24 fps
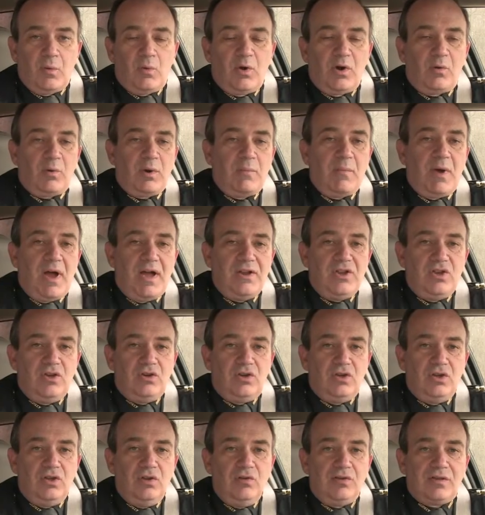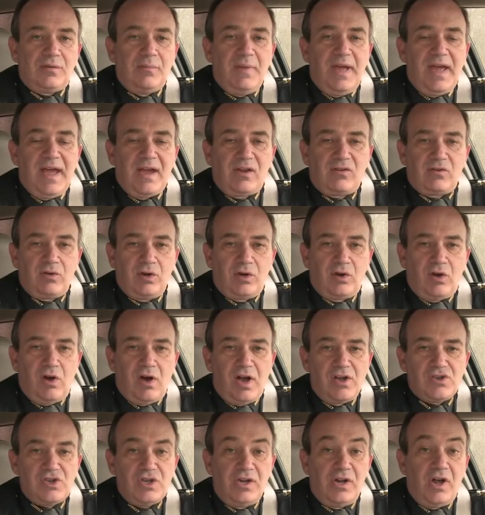I want to remind you to use some extra
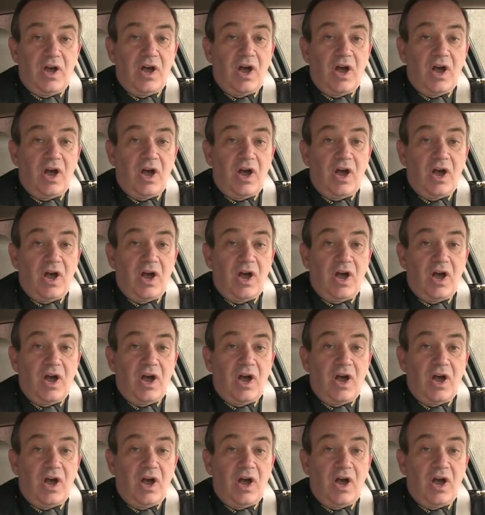caution.